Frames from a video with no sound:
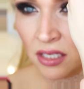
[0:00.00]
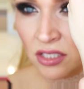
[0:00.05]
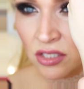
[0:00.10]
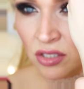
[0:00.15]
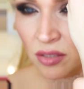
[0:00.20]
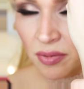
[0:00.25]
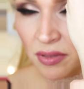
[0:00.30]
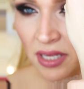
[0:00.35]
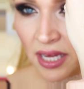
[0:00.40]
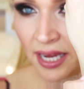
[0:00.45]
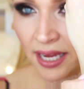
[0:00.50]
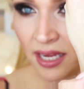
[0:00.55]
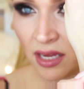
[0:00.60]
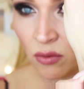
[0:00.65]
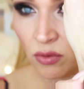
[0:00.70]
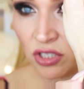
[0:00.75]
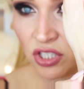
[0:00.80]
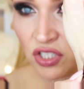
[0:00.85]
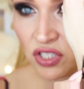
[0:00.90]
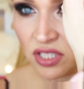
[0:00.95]
to apply
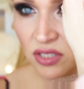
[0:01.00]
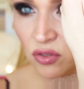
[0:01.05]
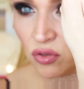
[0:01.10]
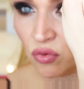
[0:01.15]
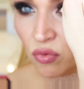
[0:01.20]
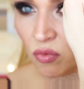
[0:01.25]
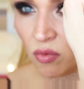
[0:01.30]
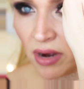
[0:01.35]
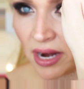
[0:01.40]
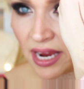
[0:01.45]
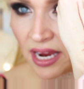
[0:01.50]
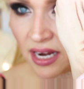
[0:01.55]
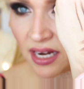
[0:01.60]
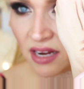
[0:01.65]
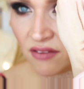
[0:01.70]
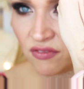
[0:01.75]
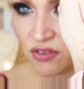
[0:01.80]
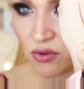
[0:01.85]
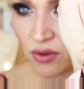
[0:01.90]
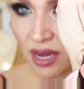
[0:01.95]
it, which is great
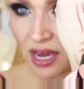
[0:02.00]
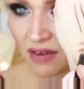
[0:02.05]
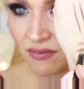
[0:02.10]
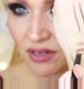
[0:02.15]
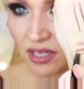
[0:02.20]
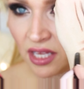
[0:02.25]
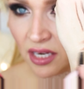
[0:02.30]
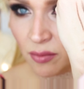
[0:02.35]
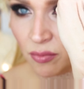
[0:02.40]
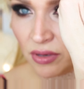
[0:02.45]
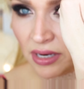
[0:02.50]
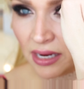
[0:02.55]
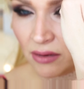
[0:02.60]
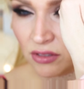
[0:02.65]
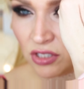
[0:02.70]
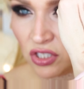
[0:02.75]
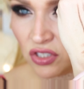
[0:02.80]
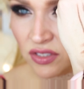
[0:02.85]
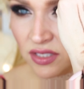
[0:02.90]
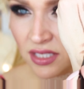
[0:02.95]
if you have a lot of brow
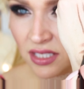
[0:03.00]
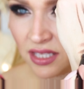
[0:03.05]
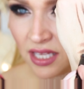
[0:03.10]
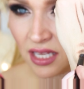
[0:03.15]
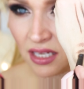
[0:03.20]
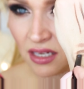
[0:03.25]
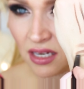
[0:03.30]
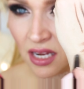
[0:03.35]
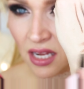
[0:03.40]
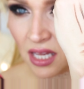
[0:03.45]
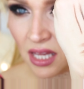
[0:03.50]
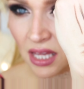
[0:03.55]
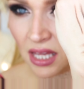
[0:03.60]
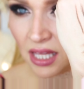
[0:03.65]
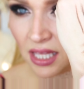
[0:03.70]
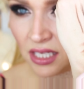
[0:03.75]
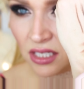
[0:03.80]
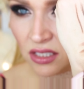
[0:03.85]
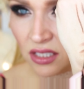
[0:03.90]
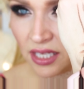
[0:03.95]
and you just need that
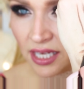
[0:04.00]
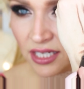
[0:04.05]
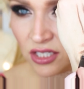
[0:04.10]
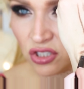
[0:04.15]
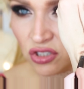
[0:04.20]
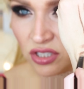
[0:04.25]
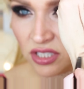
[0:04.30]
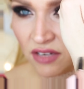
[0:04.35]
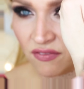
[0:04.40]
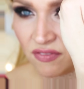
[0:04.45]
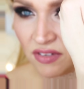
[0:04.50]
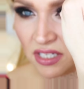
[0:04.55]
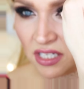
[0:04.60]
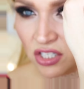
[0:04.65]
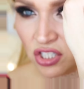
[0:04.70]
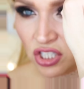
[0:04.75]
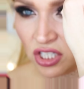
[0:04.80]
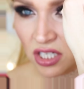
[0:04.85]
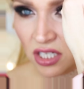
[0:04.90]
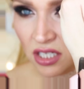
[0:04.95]
little extra
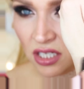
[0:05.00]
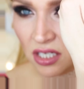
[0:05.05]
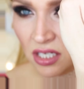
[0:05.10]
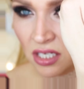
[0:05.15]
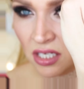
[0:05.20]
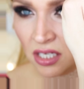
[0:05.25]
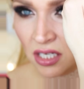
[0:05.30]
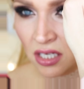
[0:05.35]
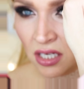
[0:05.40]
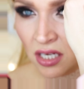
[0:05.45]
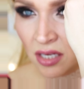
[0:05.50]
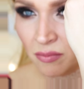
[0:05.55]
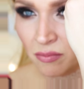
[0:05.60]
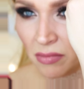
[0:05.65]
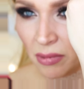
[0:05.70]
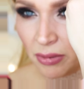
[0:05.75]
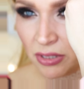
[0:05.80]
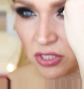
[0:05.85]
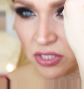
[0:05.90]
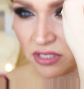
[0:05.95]
definition,
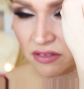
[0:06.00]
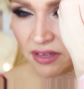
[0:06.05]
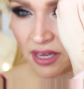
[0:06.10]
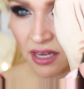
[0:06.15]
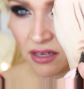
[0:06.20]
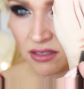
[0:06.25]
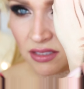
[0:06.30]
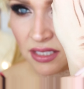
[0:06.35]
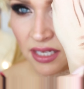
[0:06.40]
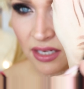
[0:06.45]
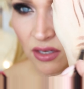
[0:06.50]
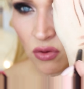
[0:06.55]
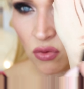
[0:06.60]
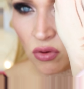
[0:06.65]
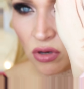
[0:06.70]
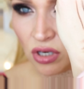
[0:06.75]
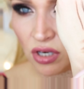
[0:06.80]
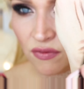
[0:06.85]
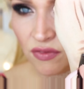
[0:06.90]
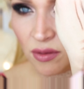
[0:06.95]
maybe just in the outside
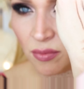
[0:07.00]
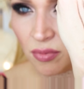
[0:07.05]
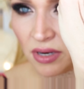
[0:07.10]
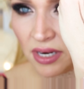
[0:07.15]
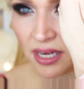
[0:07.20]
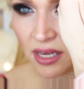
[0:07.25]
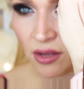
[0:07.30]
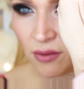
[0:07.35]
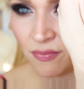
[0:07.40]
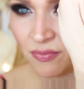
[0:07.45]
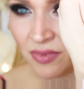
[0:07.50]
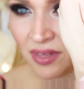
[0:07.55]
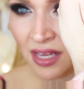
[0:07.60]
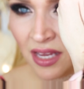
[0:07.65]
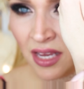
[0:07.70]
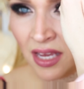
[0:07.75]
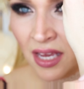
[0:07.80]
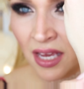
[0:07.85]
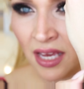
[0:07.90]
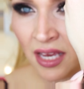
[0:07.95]
corner of the brow.
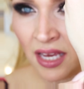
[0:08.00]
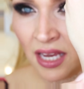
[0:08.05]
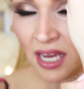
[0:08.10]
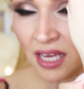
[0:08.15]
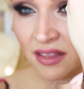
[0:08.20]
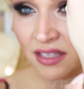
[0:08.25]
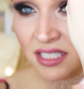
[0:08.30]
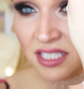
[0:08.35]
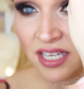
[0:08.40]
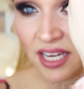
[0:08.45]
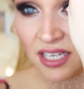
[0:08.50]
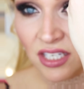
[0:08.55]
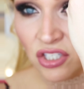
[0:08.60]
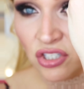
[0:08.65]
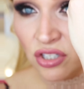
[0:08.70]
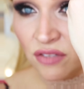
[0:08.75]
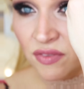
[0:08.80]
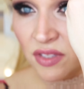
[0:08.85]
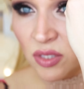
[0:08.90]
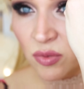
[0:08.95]
And the
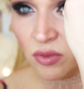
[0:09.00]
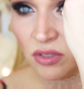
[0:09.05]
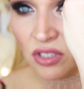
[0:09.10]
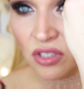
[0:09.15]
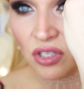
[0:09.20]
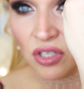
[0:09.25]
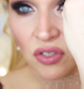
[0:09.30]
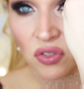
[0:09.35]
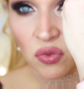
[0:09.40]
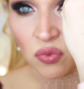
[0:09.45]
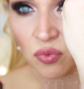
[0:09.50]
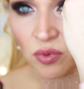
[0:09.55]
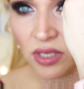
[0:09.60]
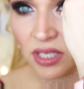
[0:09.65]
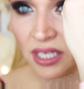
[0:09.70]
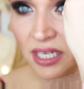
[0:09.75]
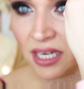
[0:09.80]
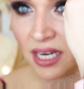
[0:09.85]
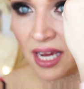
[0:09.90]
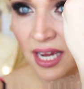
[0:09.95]
texture of this one looks
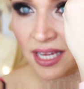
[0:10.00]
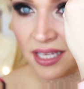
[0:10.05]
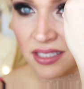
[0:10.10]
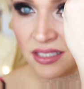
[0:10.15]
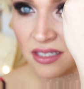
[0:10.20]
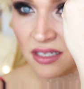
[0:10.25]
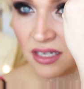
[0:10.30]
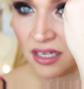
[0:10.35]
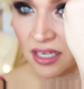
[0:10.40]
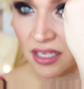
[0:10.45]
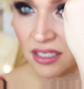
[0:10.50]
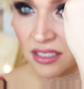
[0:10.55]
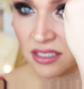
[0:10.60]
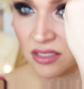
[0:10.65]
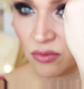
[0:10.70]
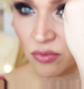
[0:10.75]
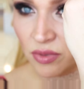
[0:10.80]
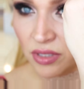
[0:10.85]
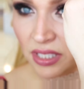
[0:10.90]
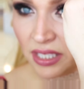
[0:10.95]
really nice on.
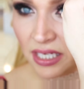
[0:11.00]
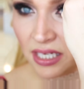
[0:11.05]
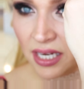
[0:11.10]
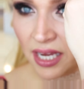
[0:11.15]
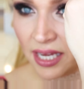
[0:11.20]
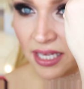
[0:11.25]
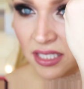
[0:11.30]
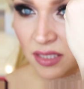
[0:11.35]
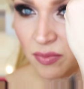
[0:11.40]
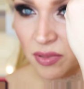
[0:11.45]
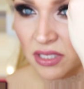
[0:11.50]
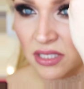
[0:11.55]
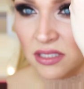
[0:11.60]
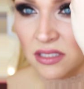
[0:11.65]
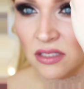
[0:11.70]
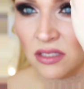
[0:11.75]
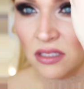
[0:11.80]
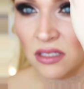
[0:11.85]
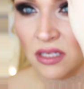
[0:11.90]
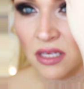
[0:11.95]
It's a really nice
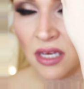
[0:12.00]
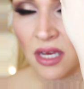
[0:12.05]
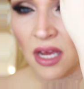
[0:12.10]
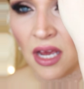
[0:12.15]
pencil.